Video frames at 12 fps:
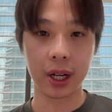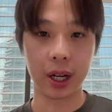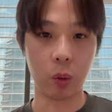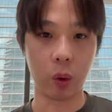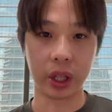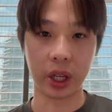
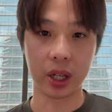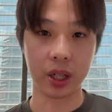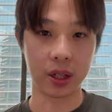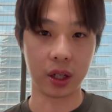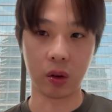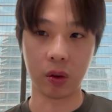whether
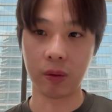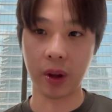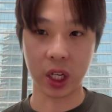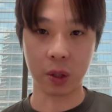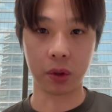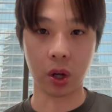it's
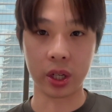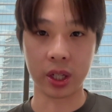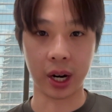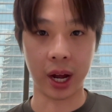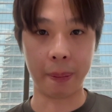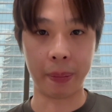exploits that
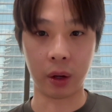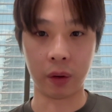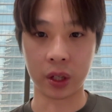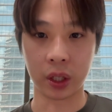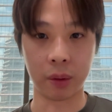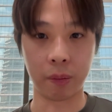are happening with
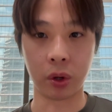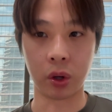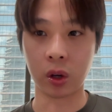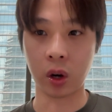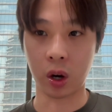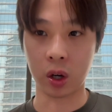certain
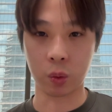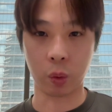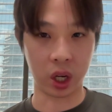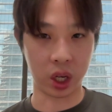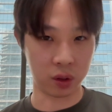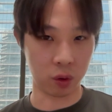protocols,
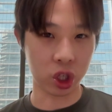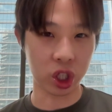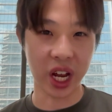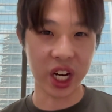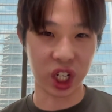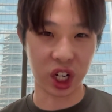whether it's social
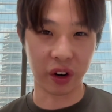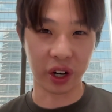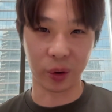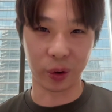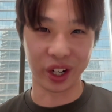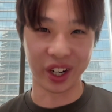engineering
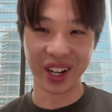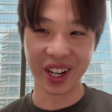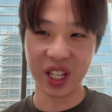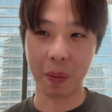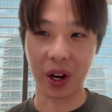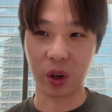or
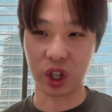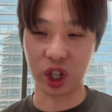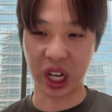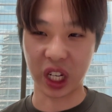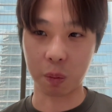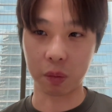smart contract
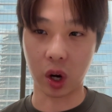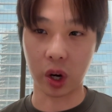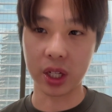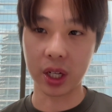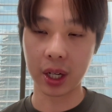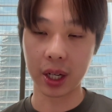exploits.